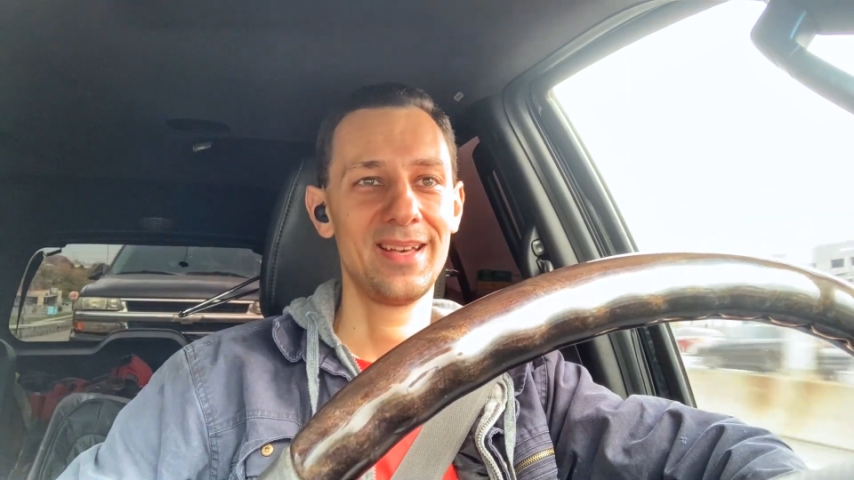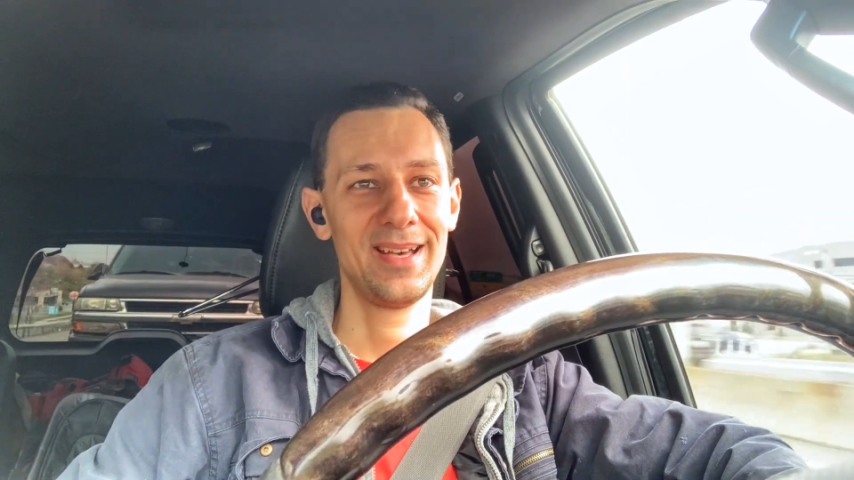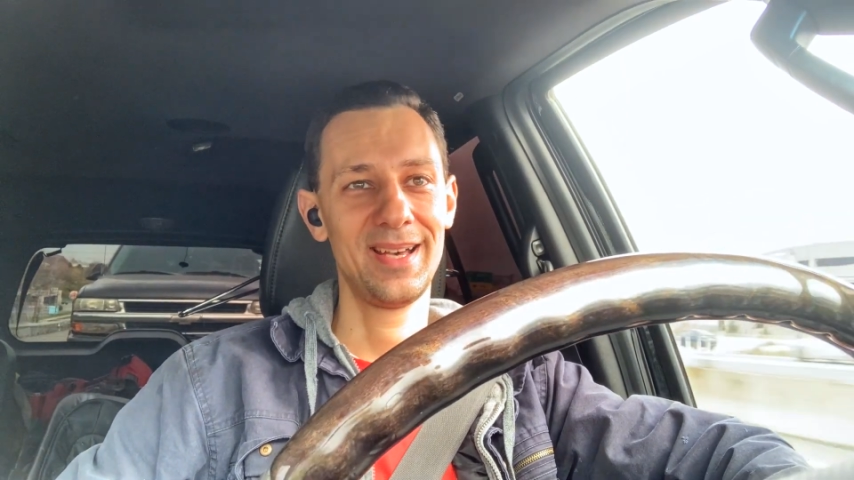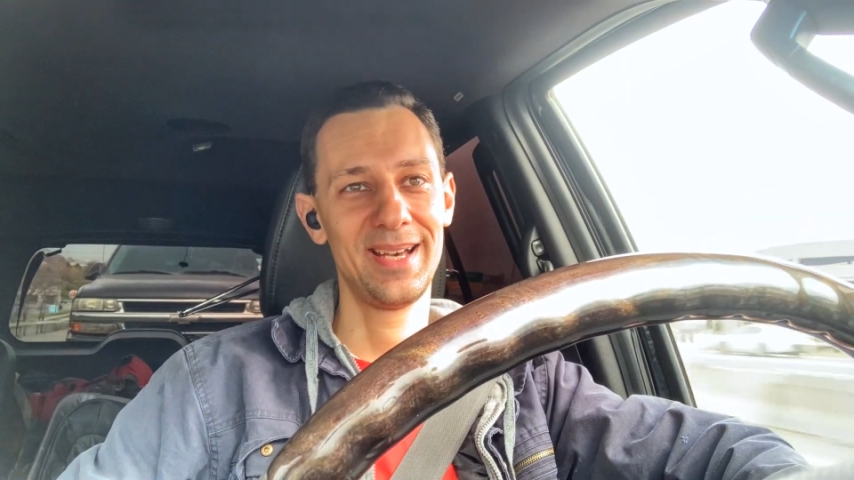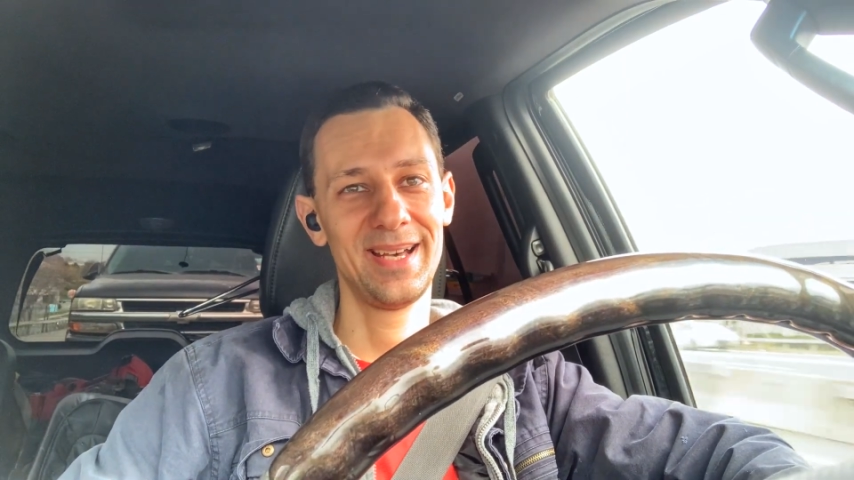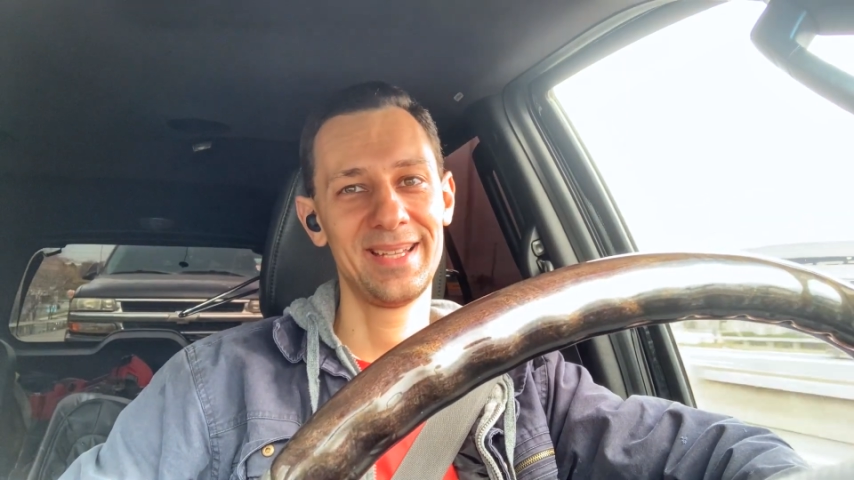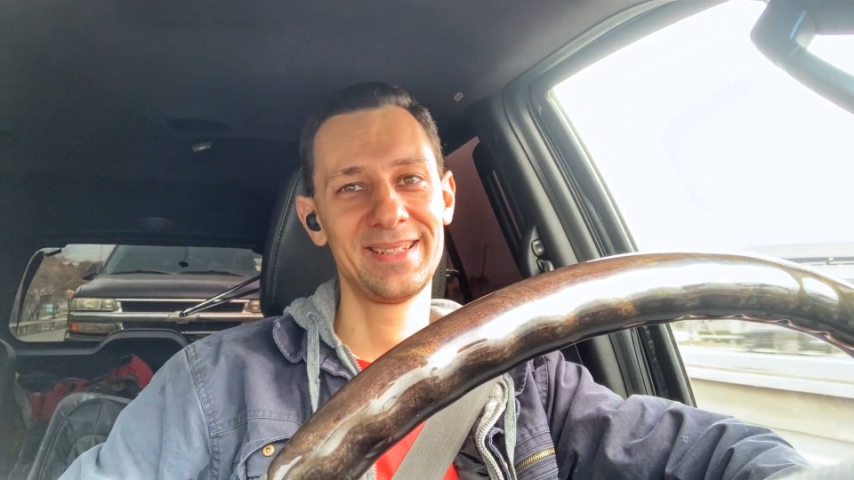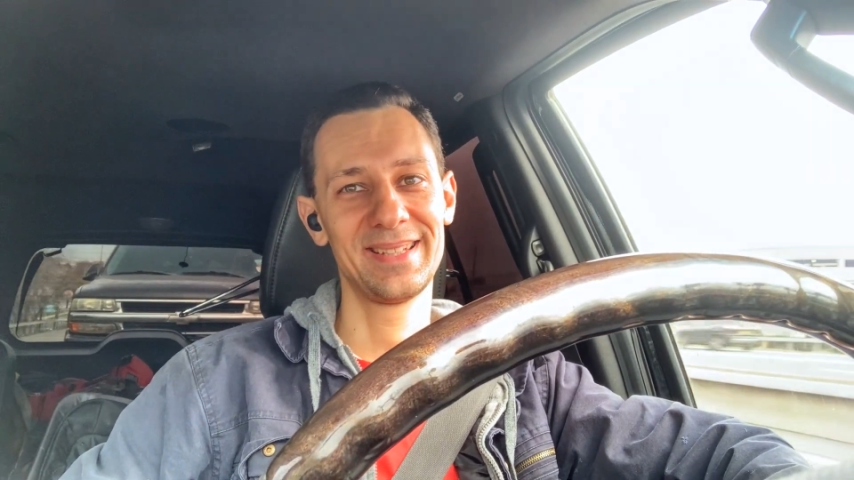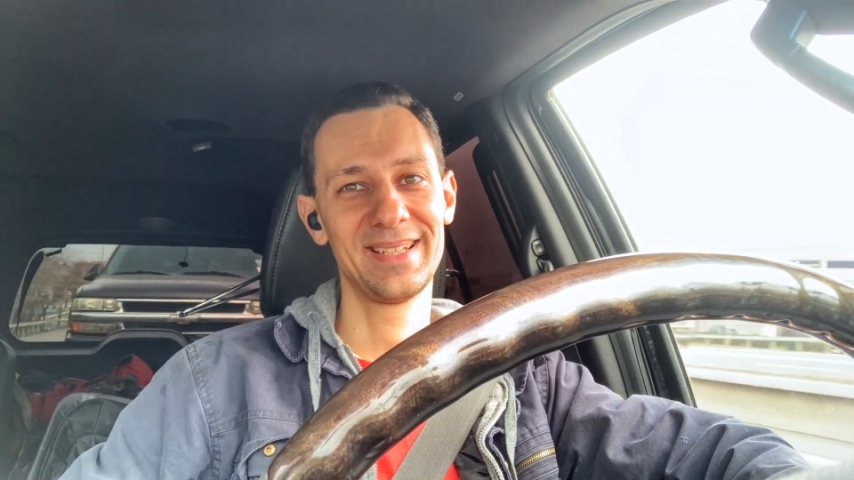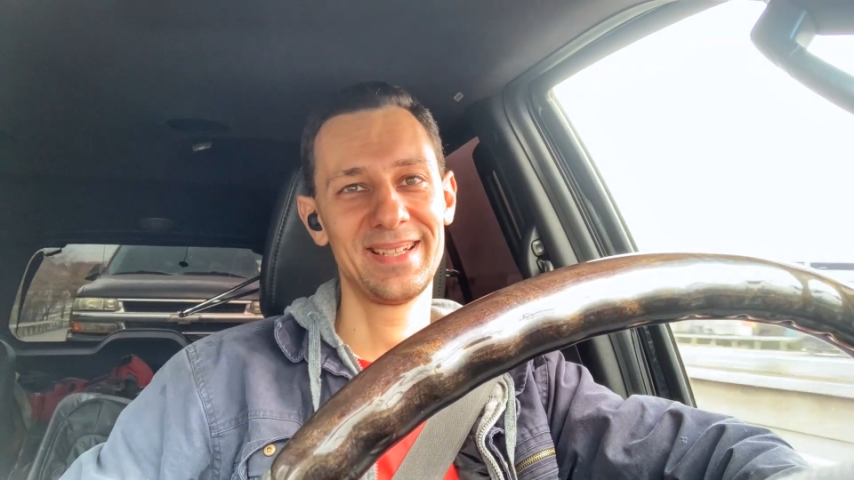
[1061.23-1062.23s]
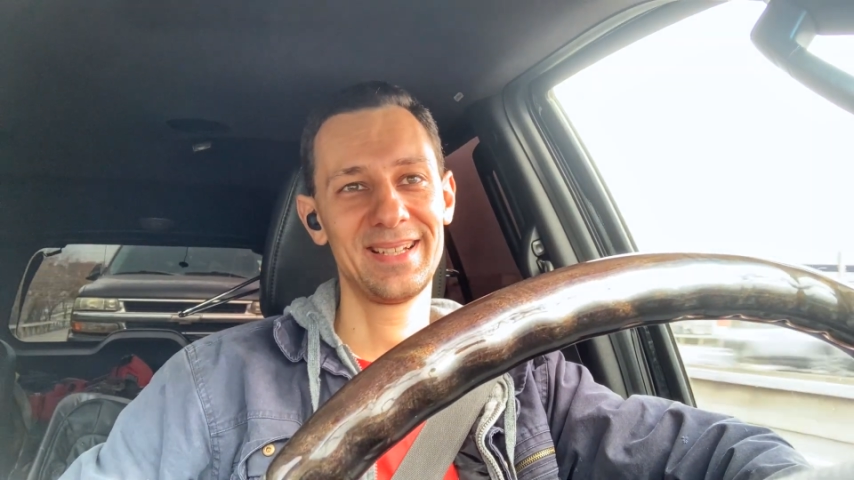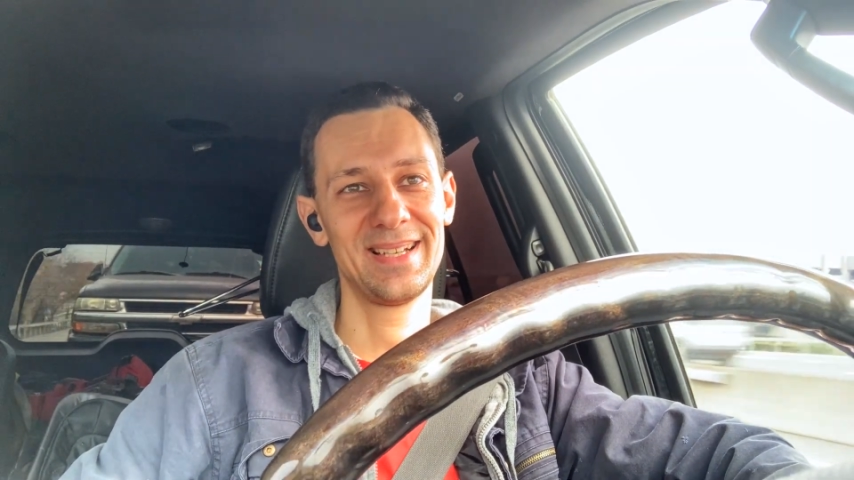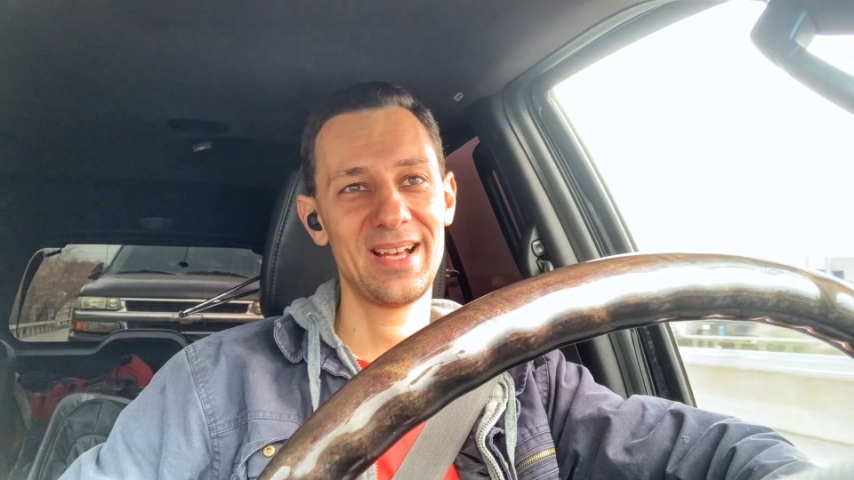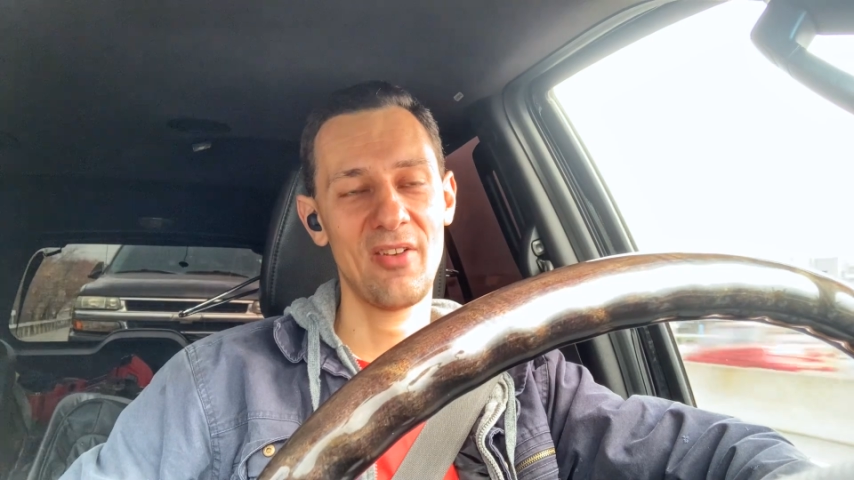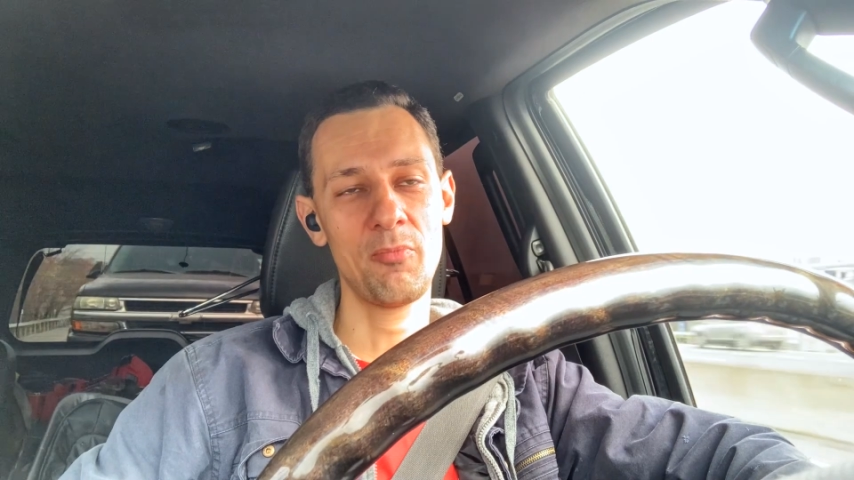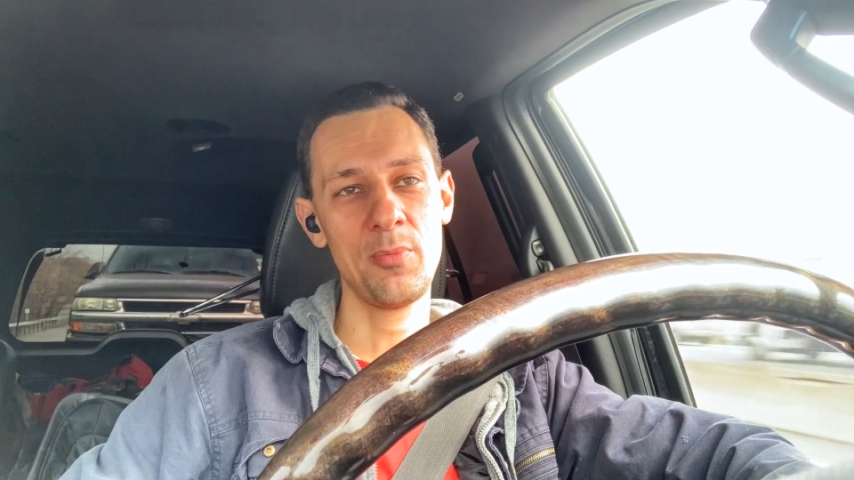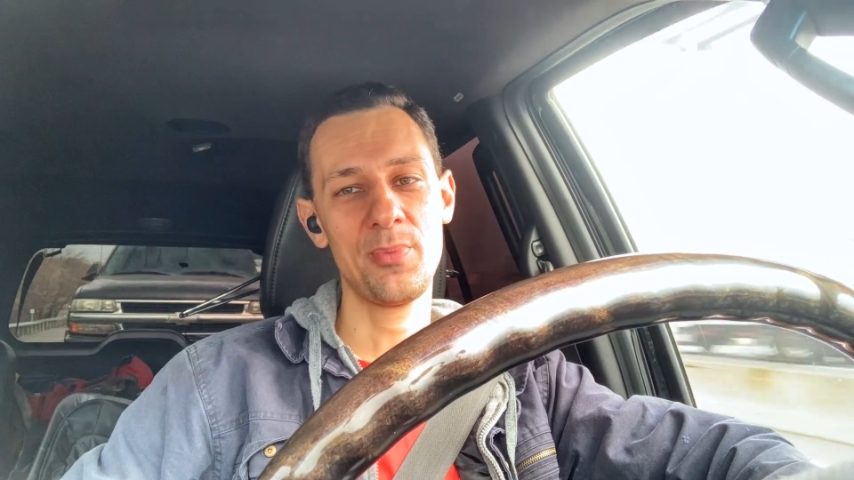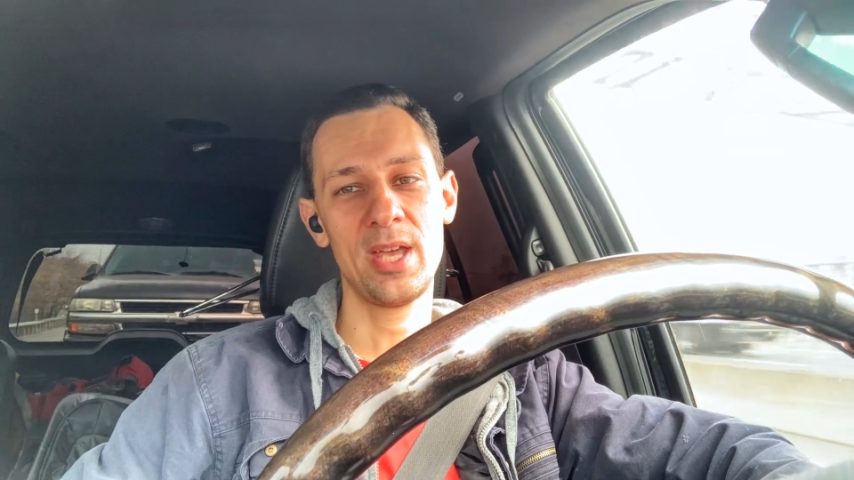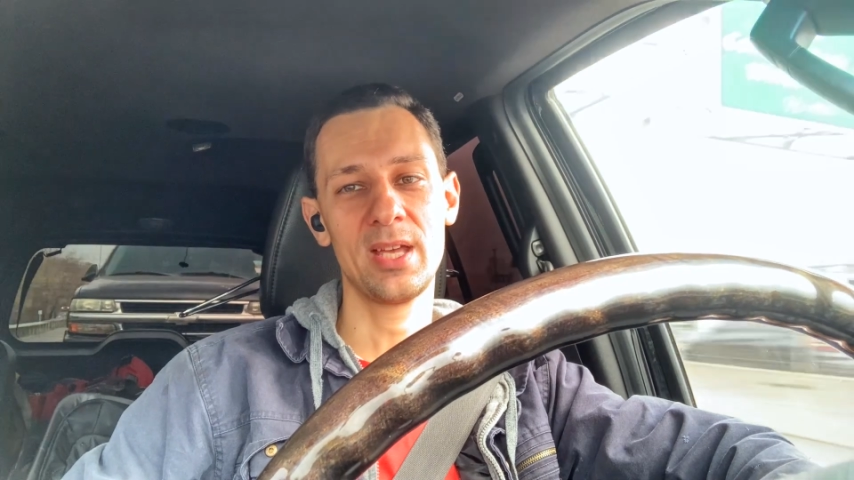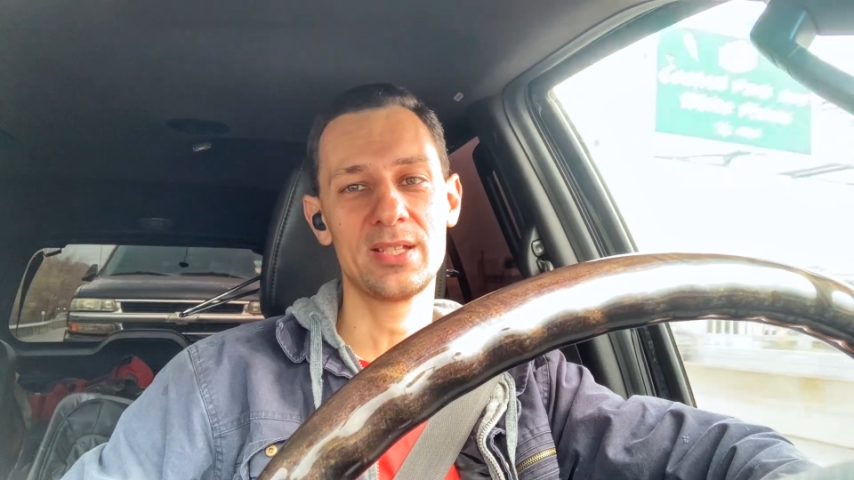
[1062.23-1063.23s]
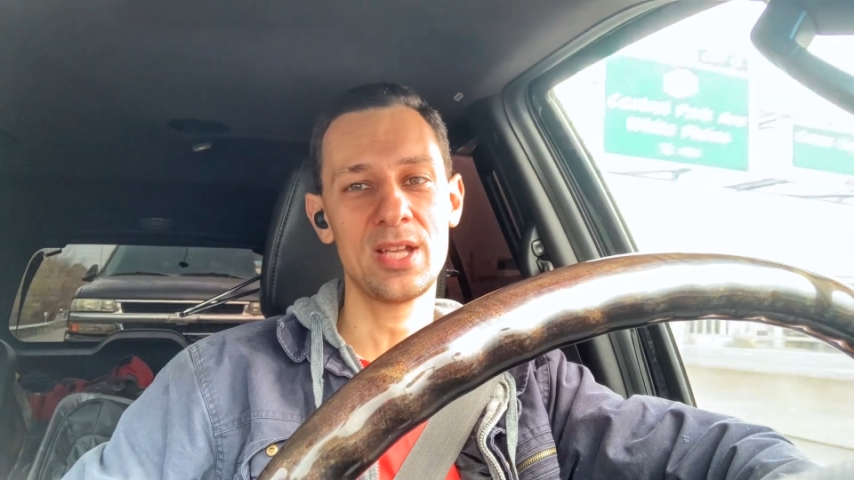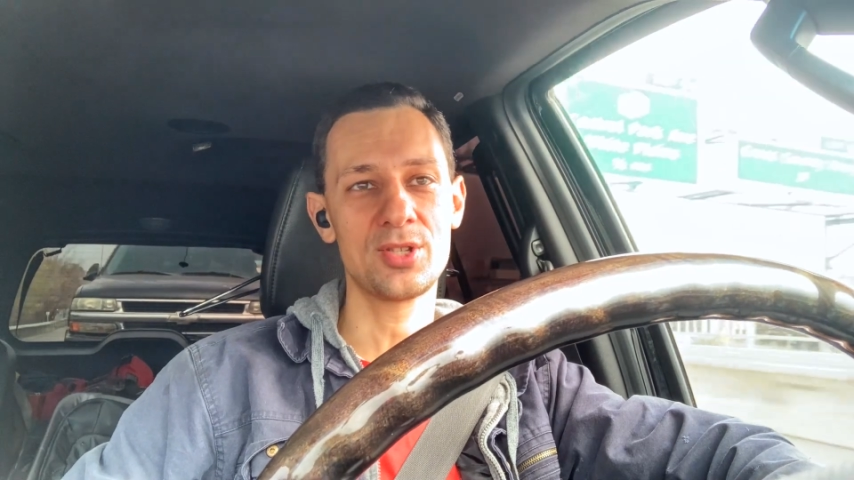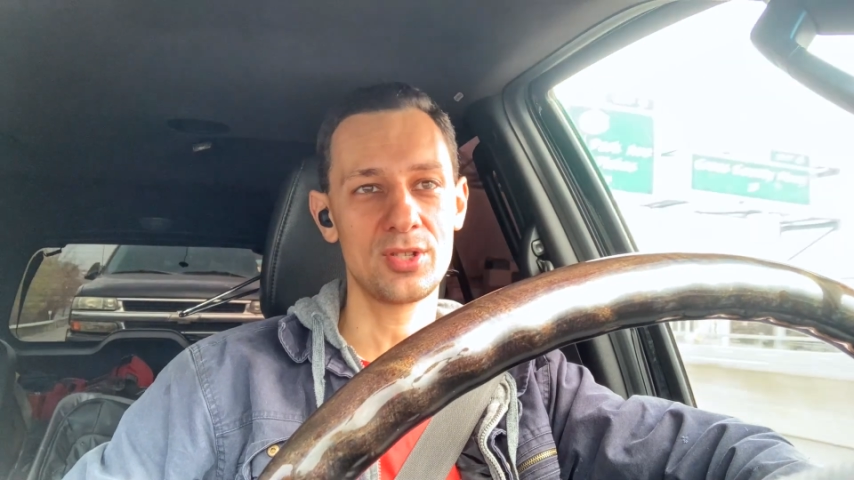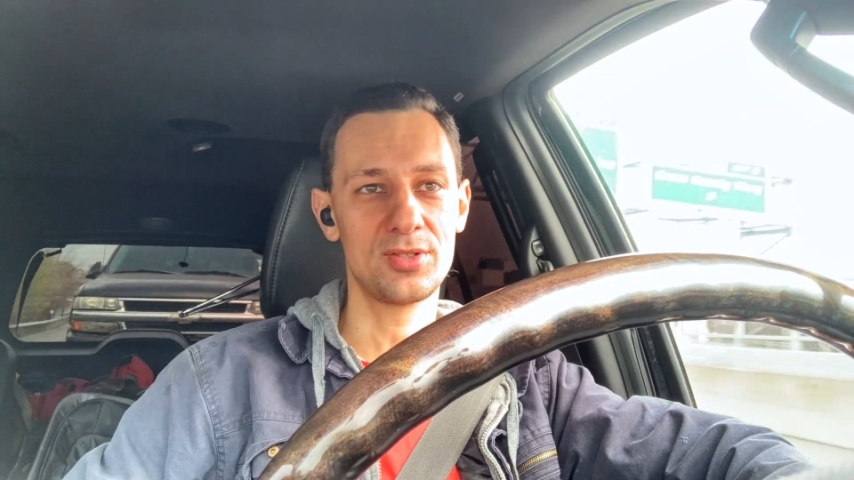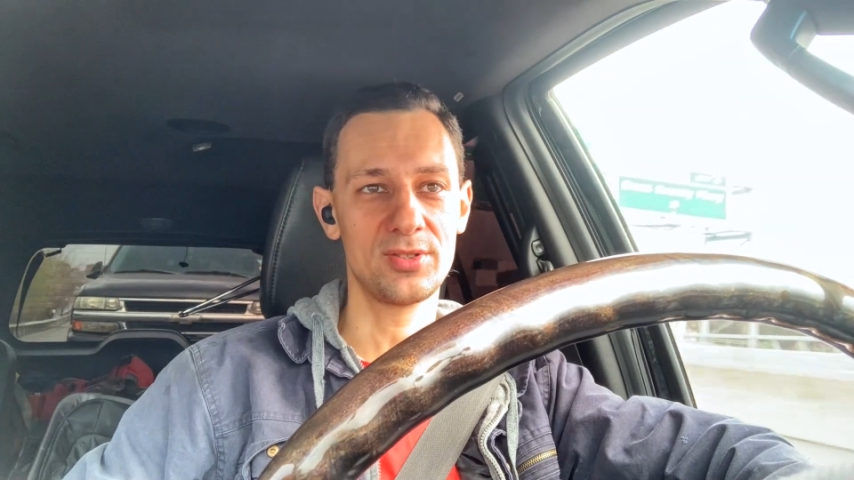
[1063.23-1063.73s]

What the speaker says: And I've been paying attention